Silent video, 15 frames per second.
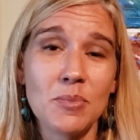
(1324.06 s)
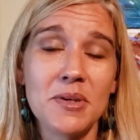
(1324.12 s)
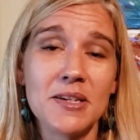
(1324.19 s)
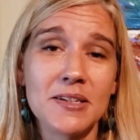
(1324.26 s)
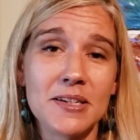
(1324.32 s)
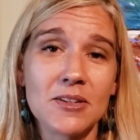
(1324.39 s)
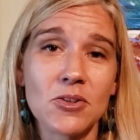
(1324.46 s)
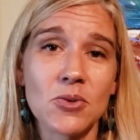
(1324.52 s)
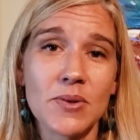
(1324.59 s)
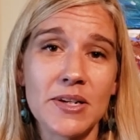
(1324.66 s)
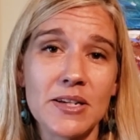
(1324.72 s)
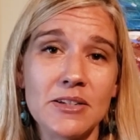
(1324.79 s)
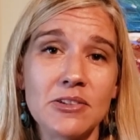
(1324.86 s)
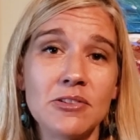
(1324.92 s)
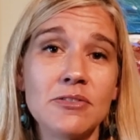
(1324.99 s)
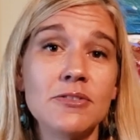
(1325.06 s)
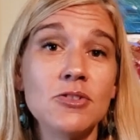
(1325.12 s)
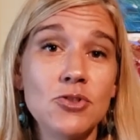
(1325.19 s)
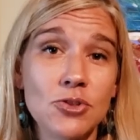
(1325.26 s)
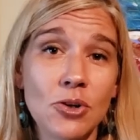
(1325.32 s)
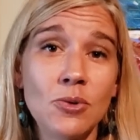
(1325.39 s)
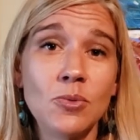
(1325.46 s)
me and get creative.
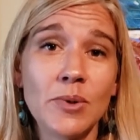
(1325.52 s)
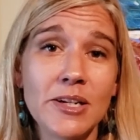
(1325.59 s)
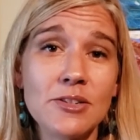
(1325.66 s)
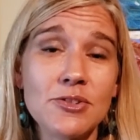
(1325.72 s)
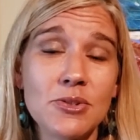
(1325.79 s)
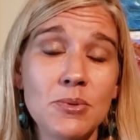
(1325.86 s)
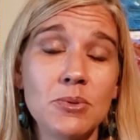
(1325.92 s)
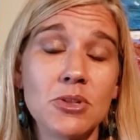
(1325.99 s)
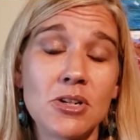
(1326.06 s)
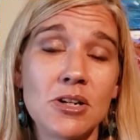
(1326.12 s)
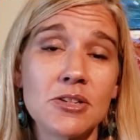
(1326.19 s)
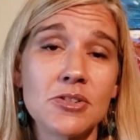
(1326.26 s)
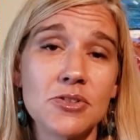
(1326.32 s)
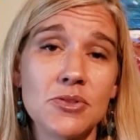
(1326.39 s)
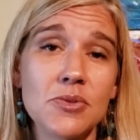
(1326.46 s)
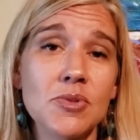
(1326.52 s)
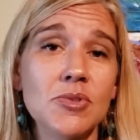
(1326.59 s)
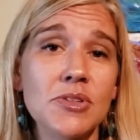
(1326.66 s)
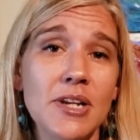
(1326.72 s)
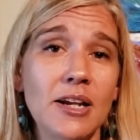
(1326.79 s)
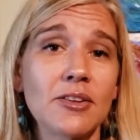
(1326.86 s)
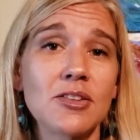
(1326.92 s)
Don't wait too long to do your
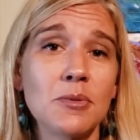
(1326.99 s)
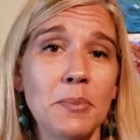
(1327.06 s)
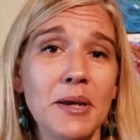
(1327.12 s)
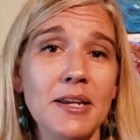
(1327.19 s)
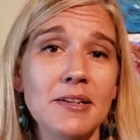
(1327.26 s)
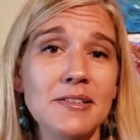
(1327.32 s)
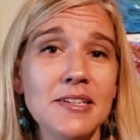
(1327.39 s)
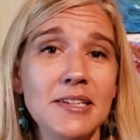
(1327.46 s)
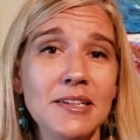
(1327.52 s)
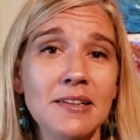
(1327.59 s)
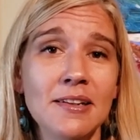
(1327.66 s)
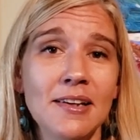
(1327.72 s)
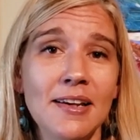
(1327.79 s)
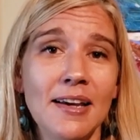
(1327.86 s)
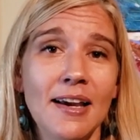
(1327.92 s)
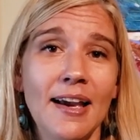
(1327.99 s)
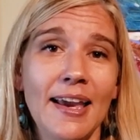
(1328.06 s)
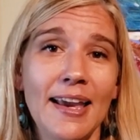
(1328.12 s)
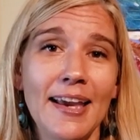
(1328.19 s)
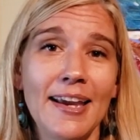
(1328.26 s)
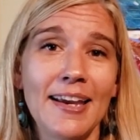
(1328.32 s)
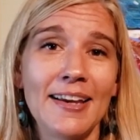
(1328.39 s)
next painting.
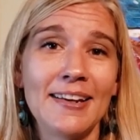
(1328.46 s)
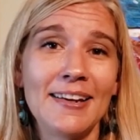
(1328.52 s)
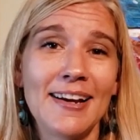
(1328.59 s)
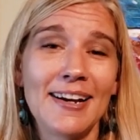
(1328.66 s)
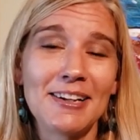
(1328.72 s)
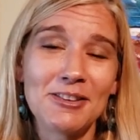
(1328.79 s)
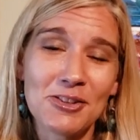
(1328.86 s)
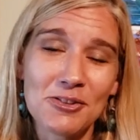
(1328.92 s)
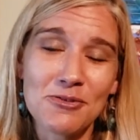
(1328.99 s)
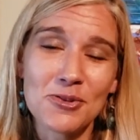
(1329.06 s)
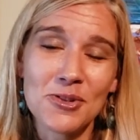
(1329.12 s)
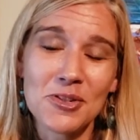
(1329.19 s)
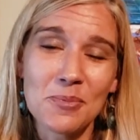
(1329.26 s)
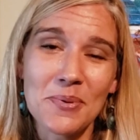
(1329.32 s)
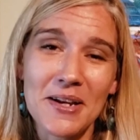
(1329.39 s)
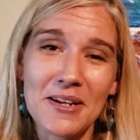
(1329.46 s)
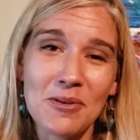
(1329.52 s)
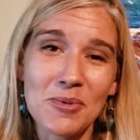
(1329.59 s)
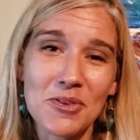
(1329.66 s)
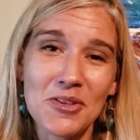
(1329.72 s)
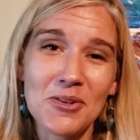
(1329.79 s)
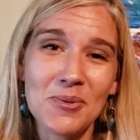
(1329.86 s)
And I look forward to painting
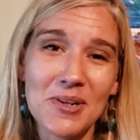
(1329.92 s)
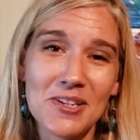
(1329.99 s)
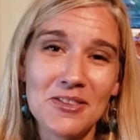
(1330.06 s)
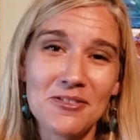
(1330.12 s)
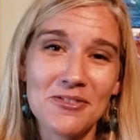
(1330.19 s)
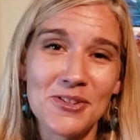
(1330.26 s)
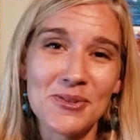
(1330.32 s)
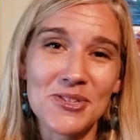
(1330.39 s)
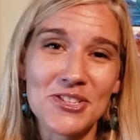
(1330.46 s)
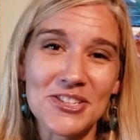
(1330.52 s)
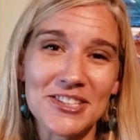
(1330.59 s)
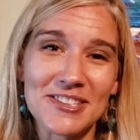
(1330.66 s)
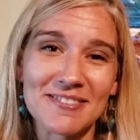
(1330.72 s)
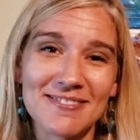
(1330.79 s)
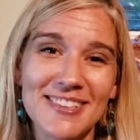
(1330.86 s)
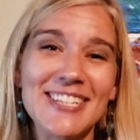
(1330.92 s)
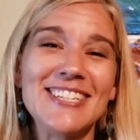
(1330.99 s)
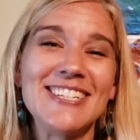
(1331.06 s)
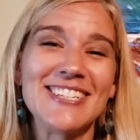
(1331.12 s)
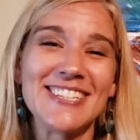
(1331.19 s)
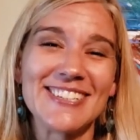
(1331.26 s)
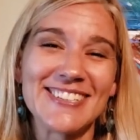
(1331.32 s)
with you in the future.
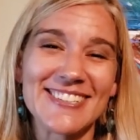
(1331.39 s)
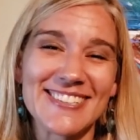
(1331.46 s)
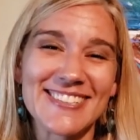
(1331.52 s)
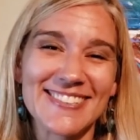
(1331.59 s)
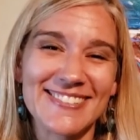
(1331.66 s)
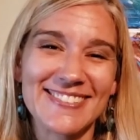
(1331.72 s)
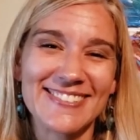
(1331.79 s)
Cheers.